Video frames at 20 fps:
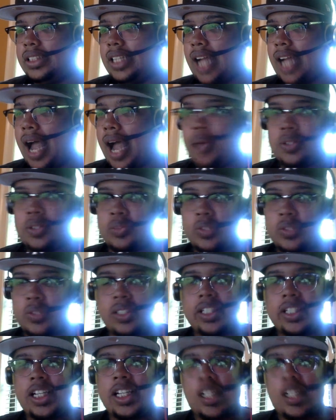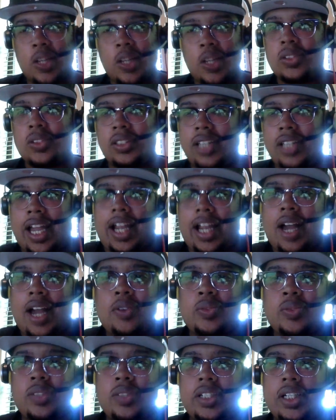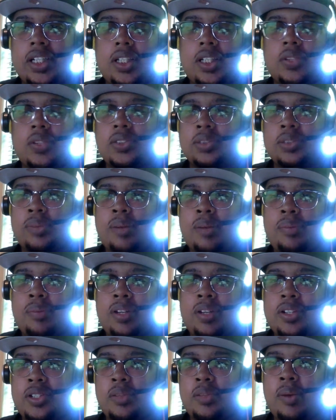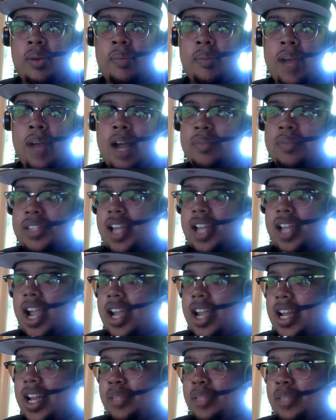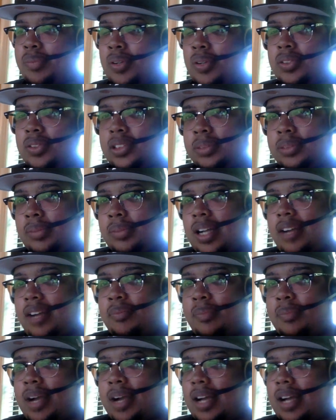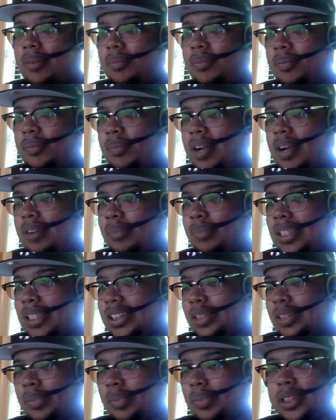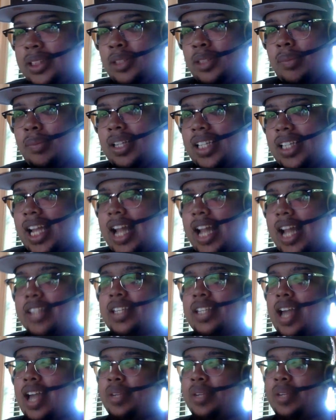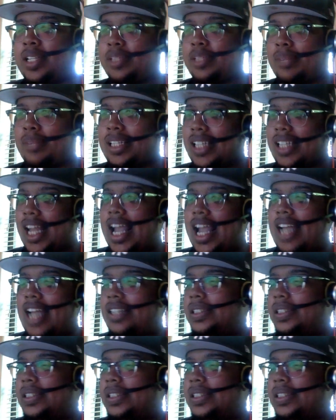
I was really close, like I was really close to my brothers on my mom's side, as opposed to my my my, my siblings on my dad's side, because my dad